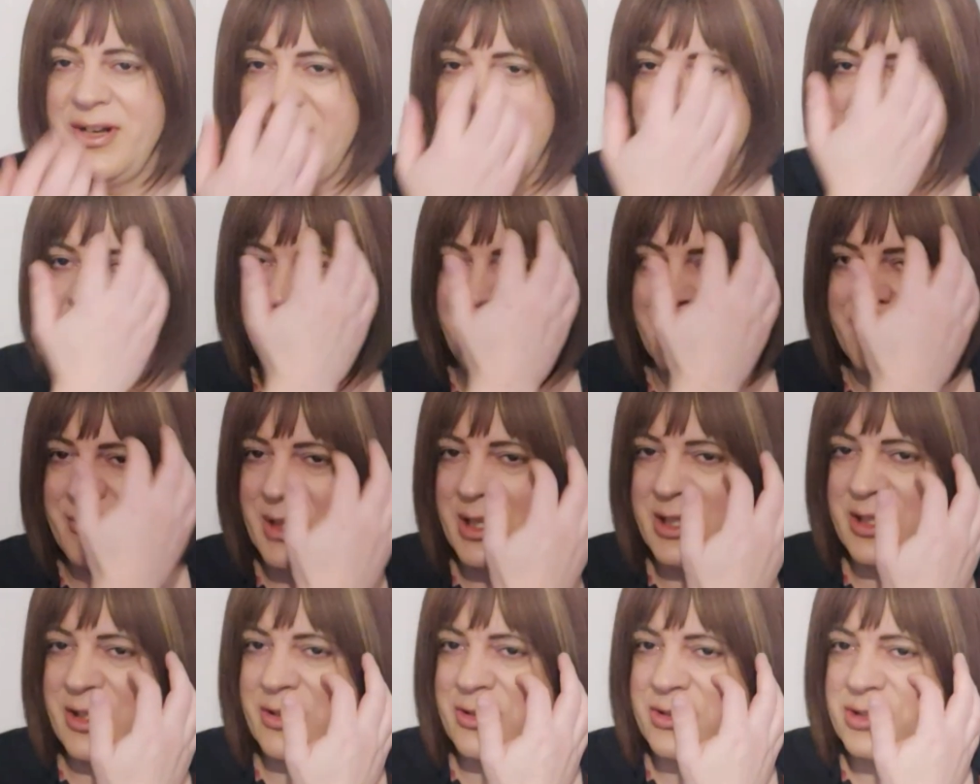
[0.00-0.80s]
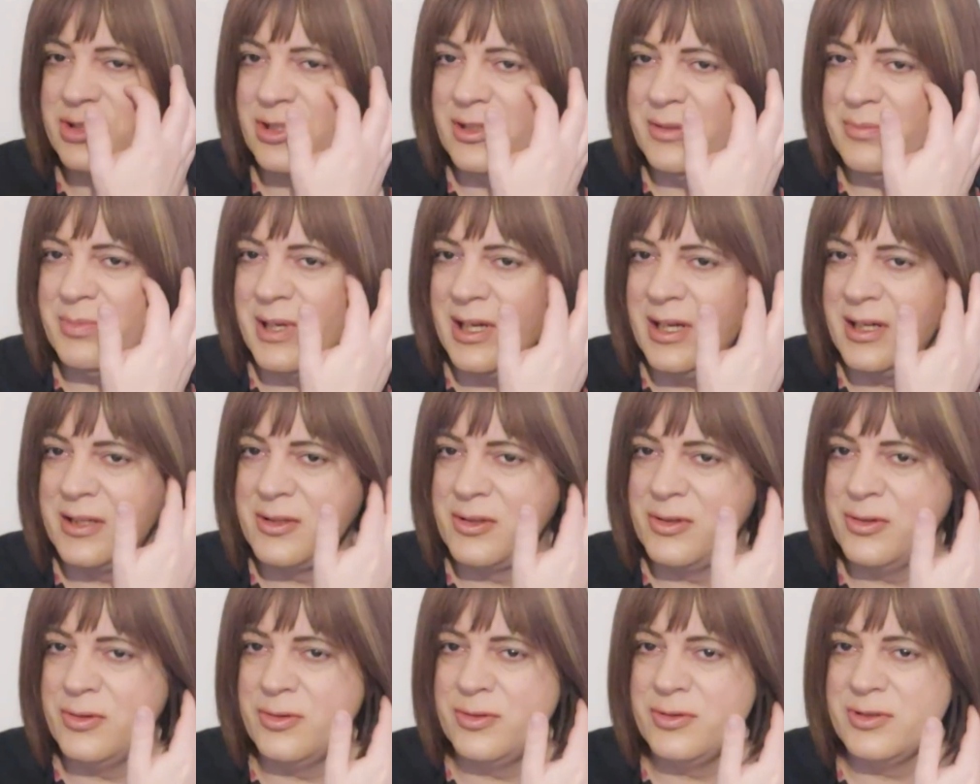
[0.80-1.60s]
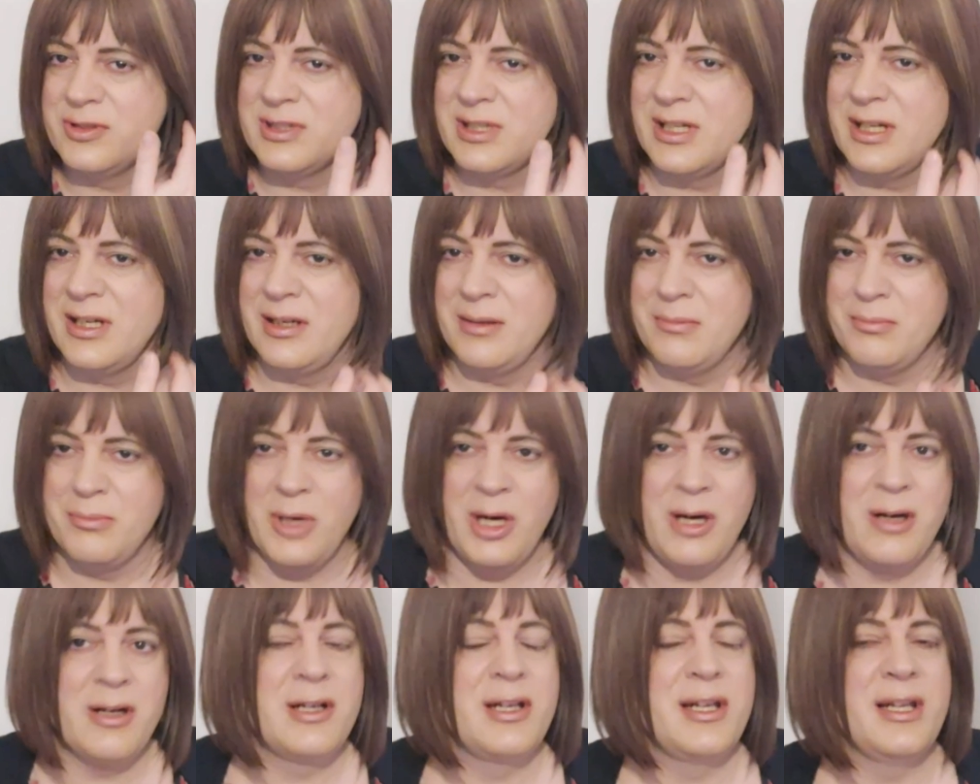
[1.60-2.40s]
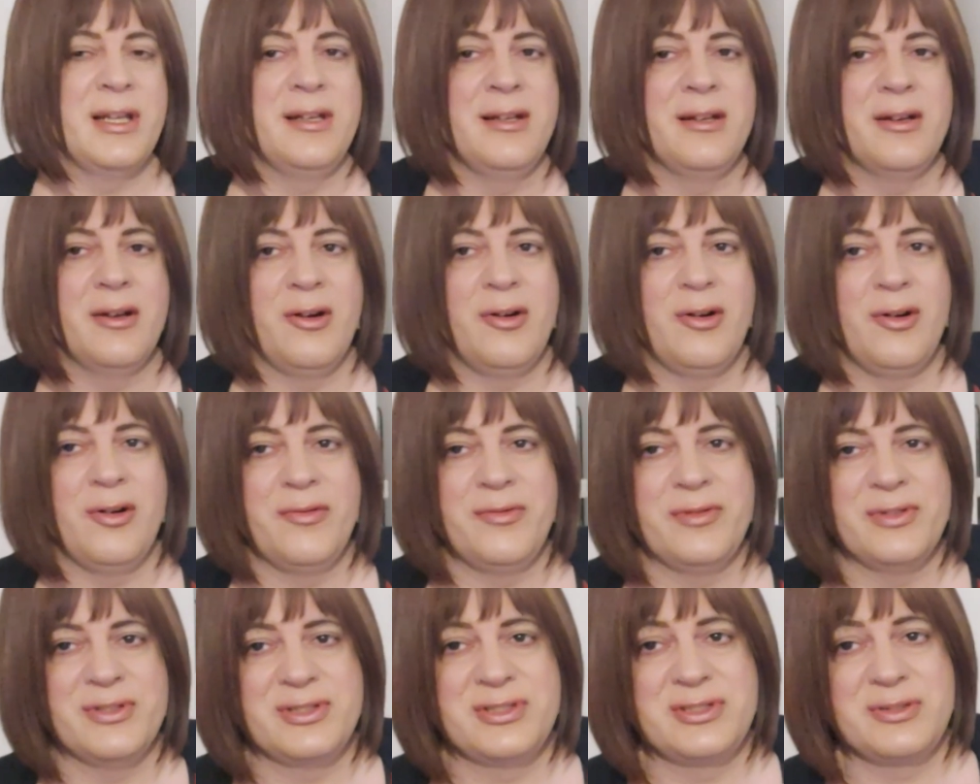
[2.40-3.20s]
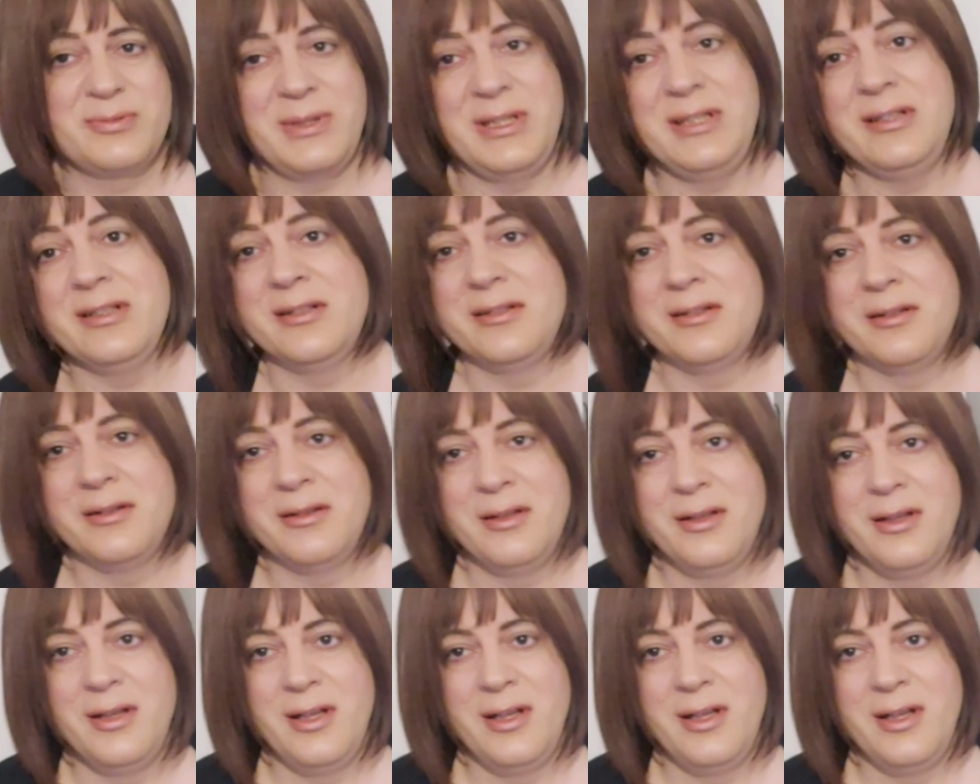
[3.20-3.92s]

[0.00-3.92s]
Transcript: a YouTuber called Marklin of Sweden,